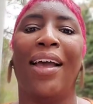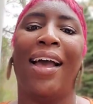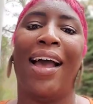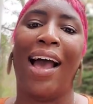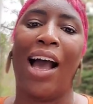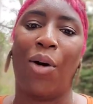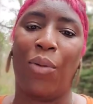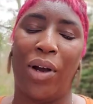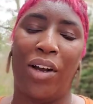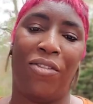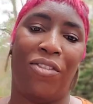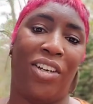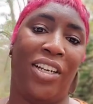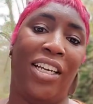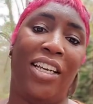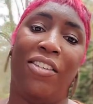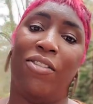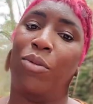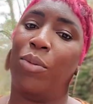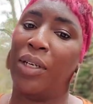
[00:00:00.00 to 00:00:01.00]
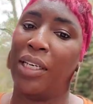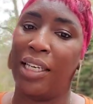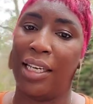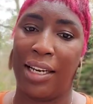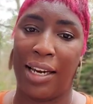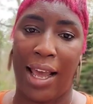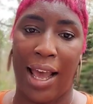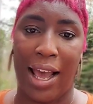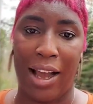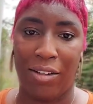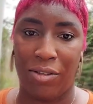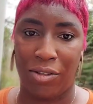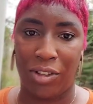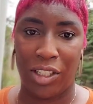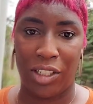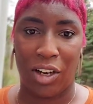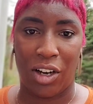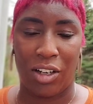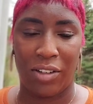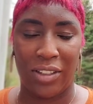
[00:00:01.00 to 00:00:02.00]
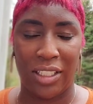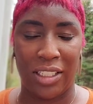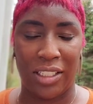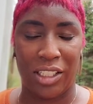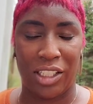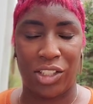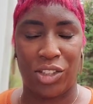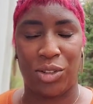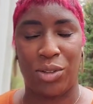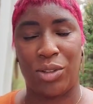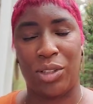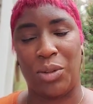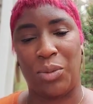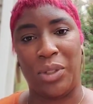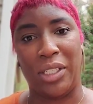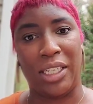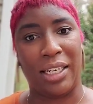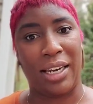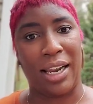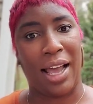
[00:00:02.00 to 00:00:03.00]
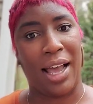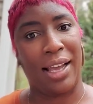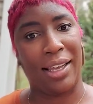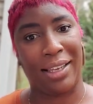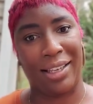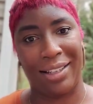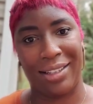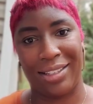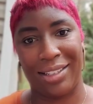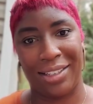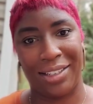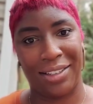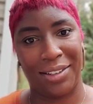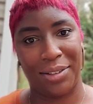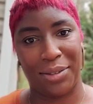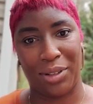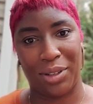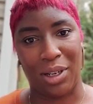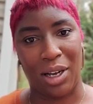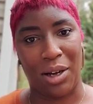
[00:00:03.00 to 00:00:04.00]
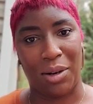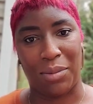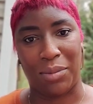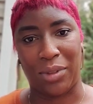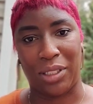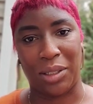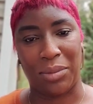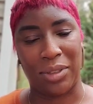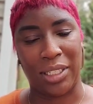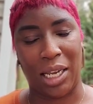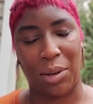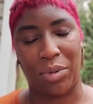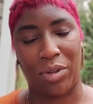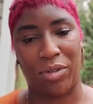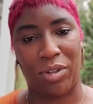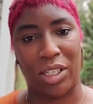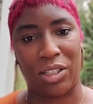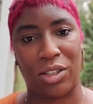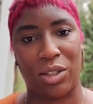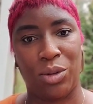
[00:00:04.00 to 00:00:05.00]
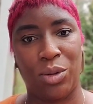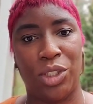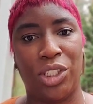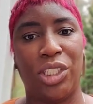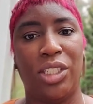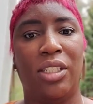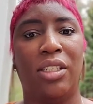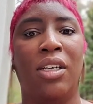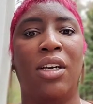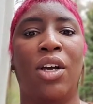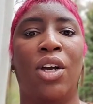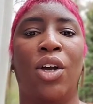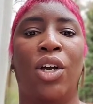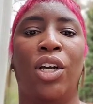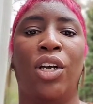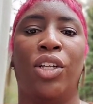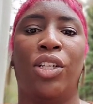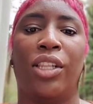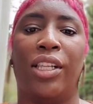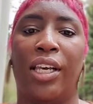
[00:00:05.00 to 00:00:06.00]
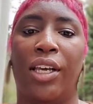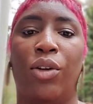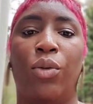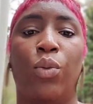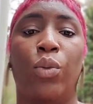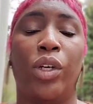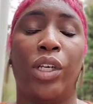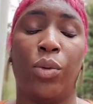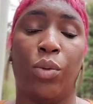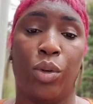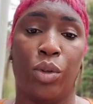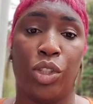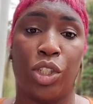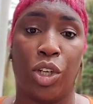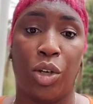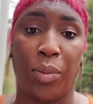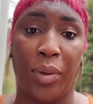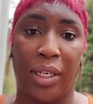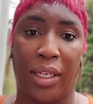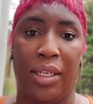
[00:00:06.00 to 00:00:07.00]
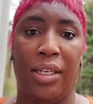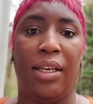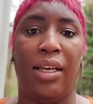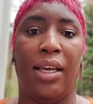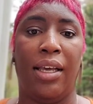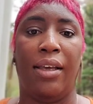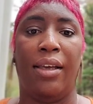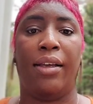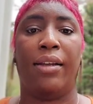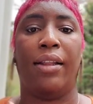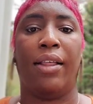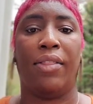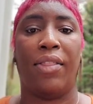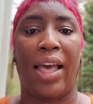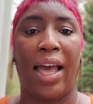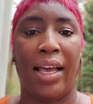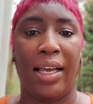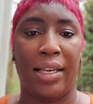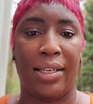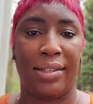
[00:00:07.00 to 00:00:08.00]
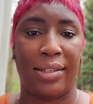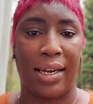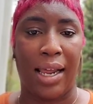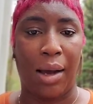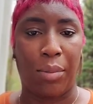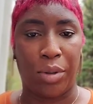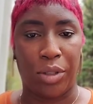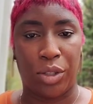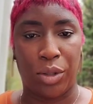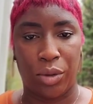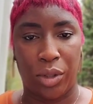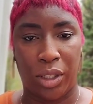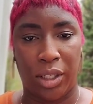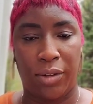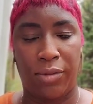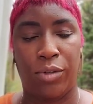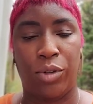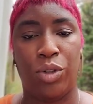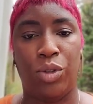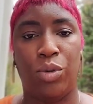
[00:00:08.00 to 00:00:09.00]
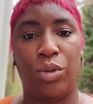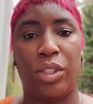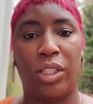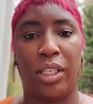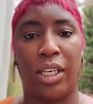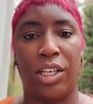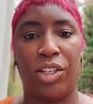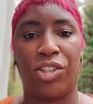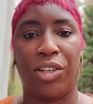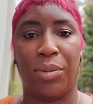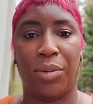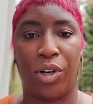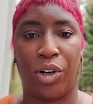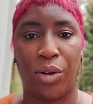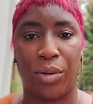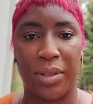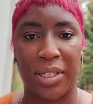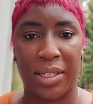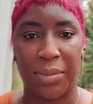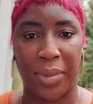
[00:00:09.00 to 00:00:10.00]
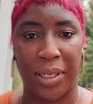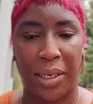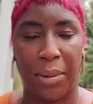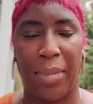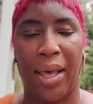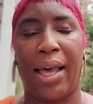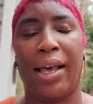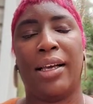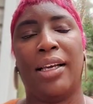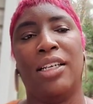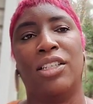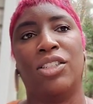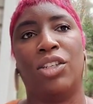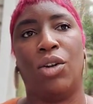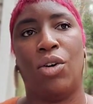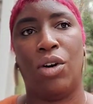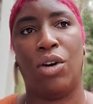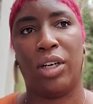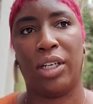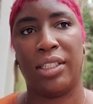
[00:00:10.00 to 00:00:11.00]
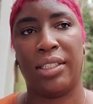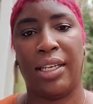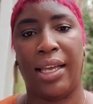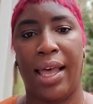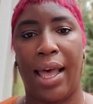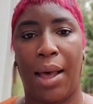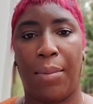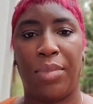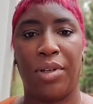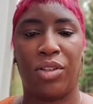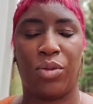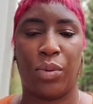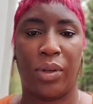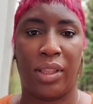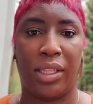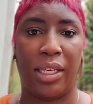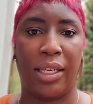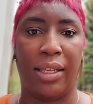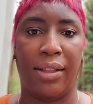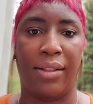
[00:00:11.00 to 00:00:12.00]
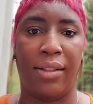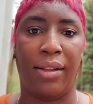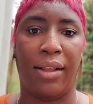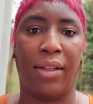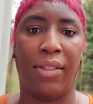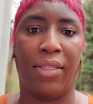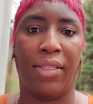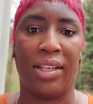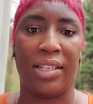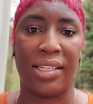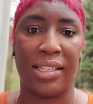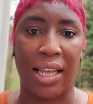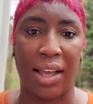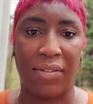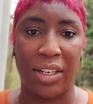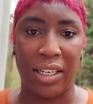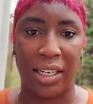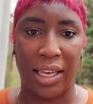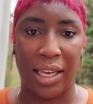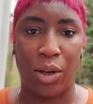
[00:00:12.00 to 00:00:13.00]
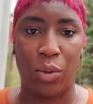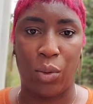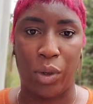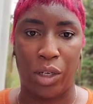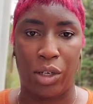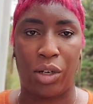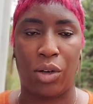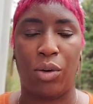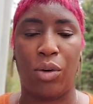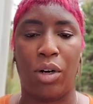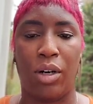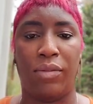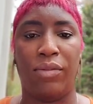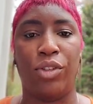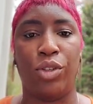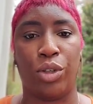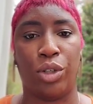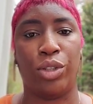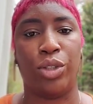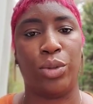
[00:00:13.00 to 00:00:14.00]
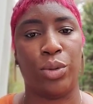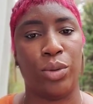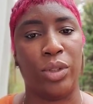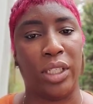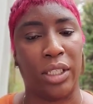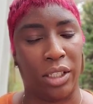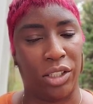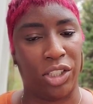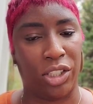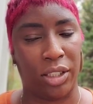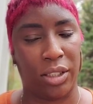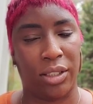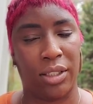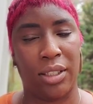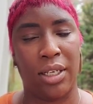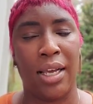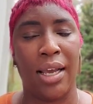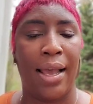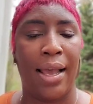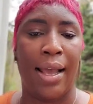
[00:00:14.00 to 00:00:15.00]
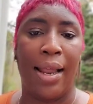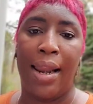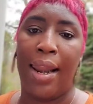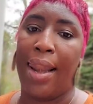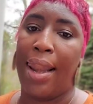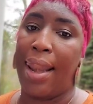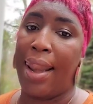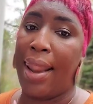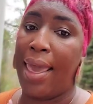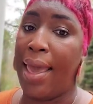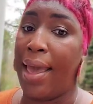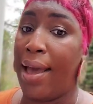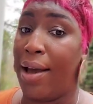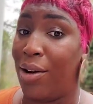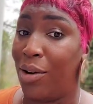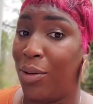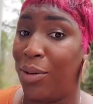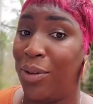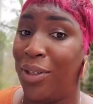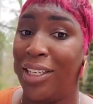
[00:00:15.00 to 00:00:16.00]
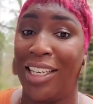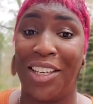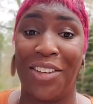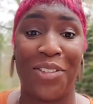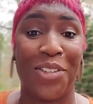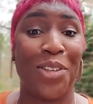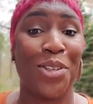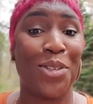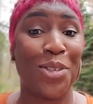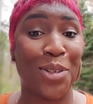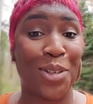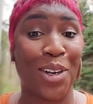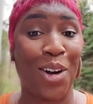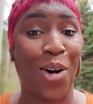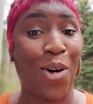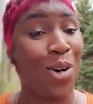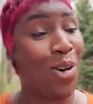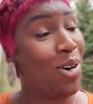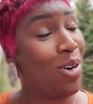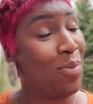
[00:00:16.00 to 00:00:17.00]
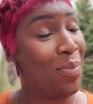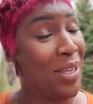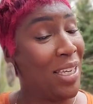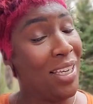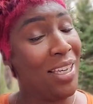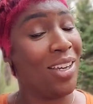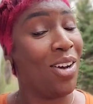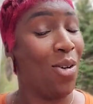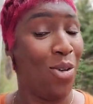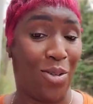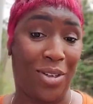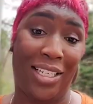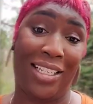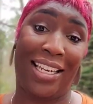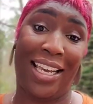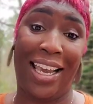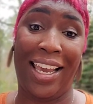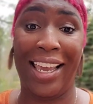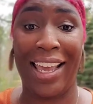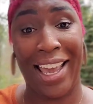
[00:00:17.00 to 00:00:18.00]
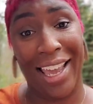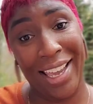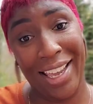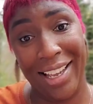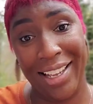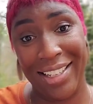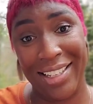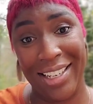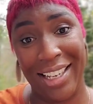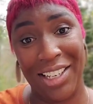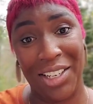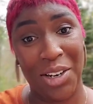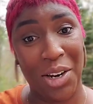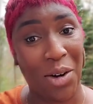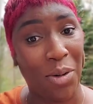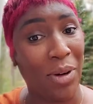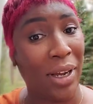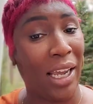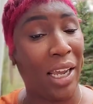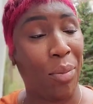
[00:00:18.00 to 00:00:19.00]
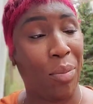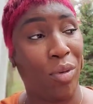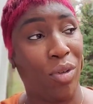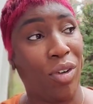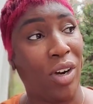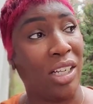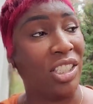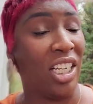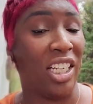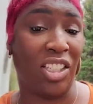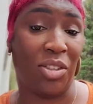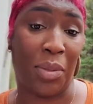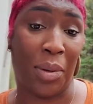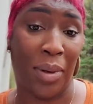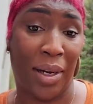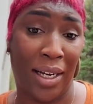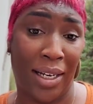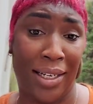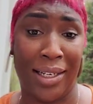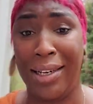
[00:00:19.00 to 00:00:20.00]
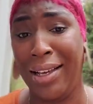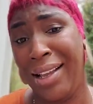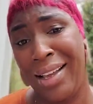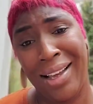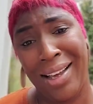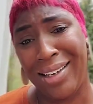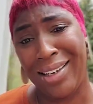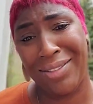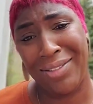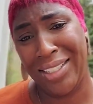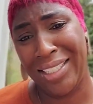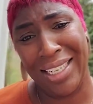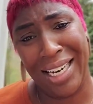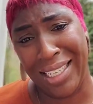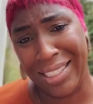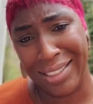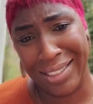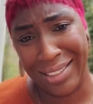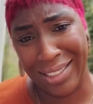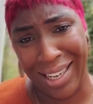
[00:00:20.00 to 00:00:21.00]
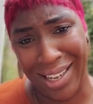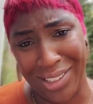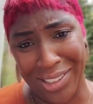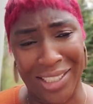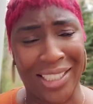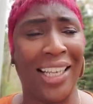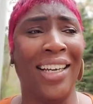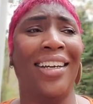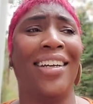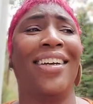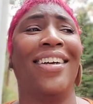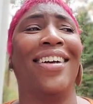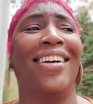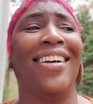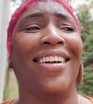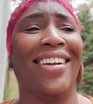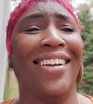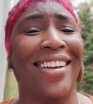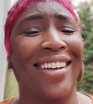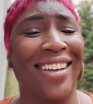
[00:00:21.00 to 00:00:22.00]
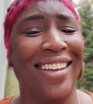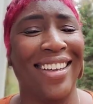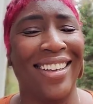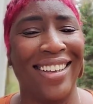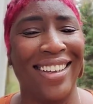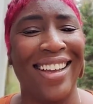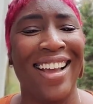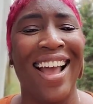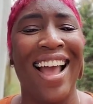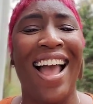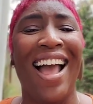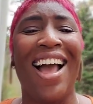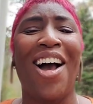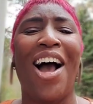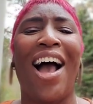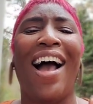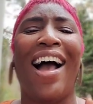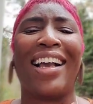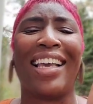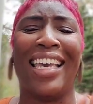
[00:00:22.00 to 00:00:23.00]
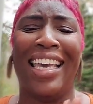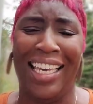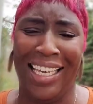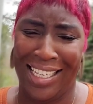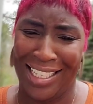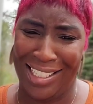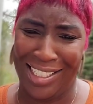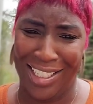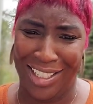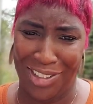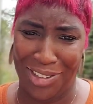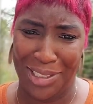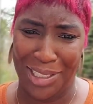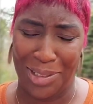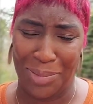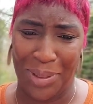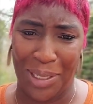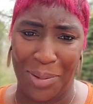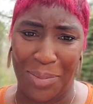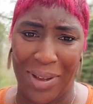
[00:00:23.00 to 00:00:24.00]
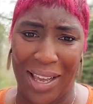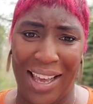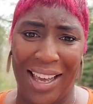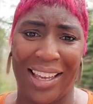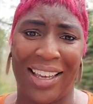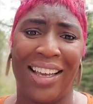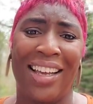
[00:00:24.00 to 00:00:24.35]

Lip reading: However, if we cannot resolve these issues and we cannot get to some type of resolution, then we will terminate, and that is an opportunity for you to get your earnest money back as long as it happens within the 7-day window of your due diligence. Now, if you call me on day 8 and say, you know what, April, I changed my mind, I don't really like this house, I can't get your earnest money back.